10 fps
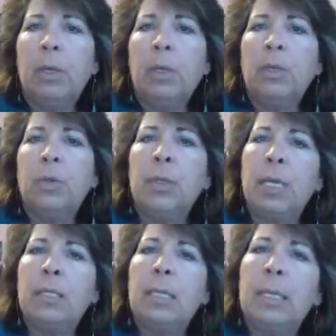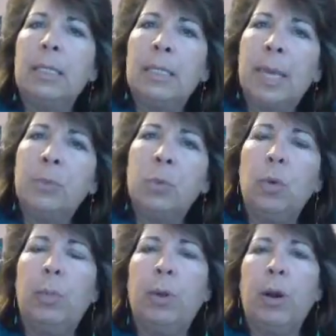So that's the
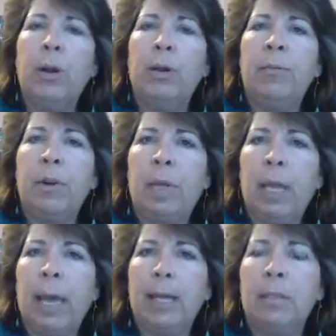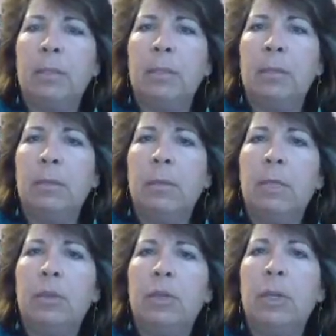conceptual part of our class,
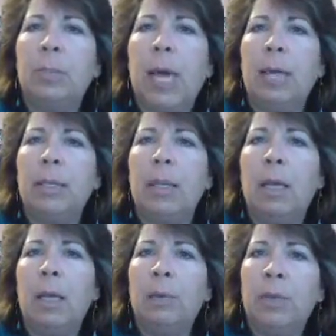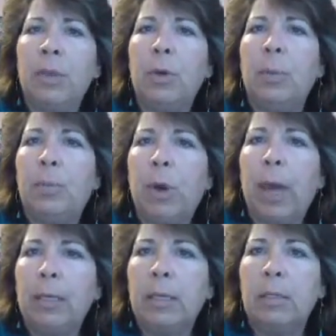leadership theory to
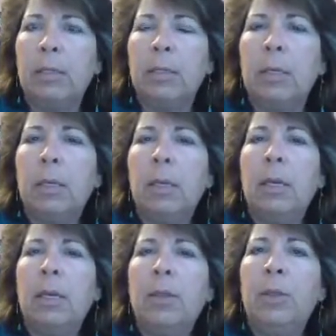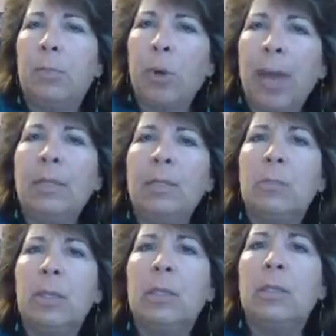practice. The practice
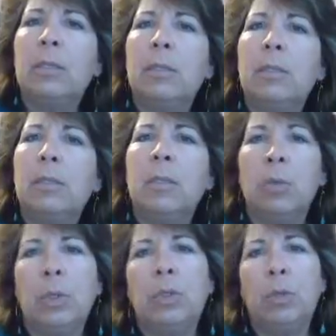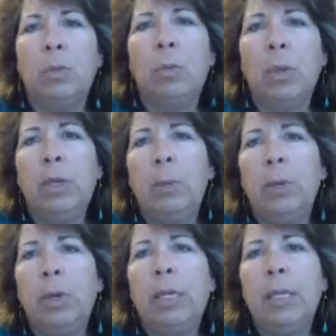piece is what you
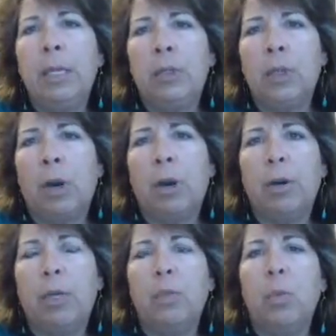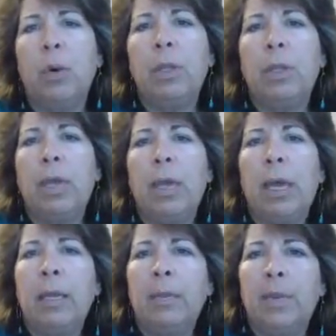put in the chart. It's what
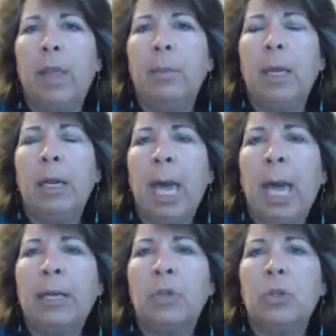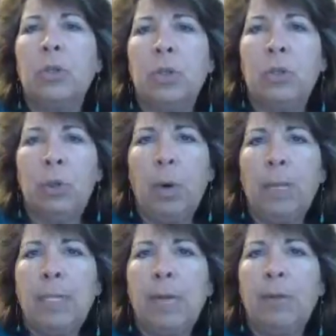developmental actions you
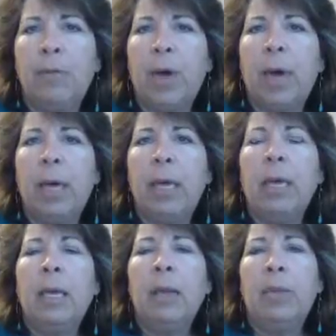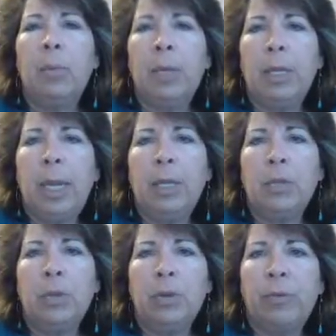identify that will
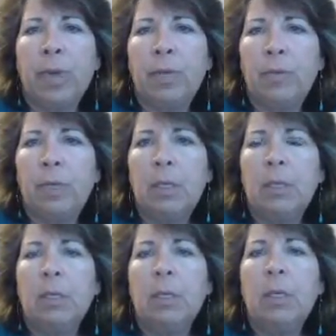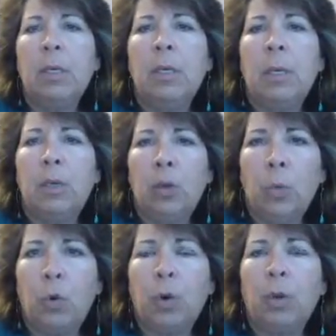enhance your effectiveness in your
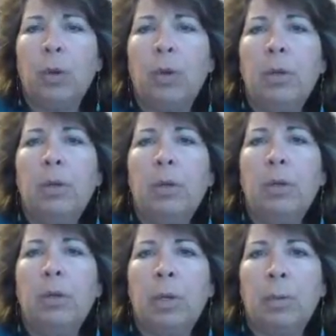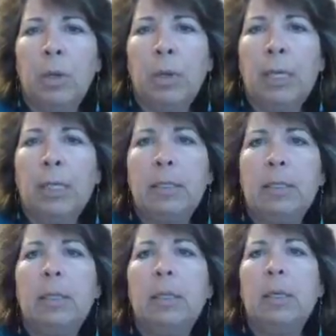work, your
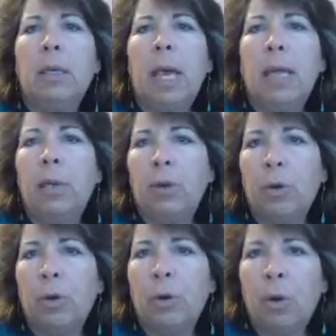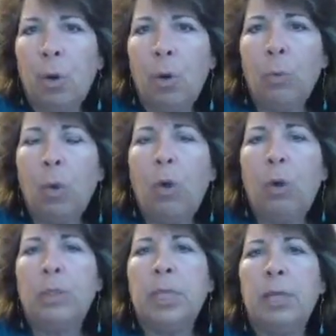communities, and in your home
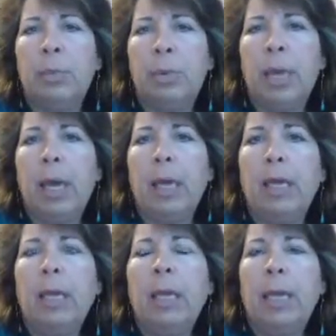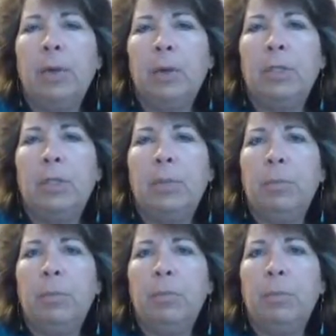roles that you play in order to
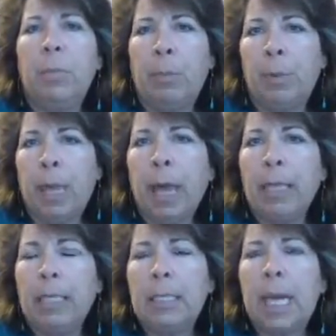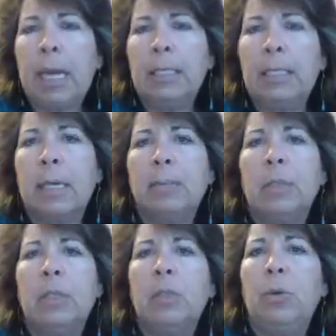apply these
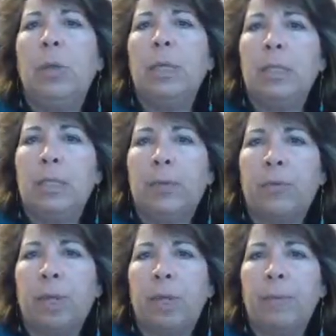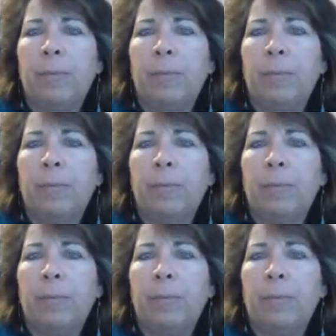concepts and to do things differently.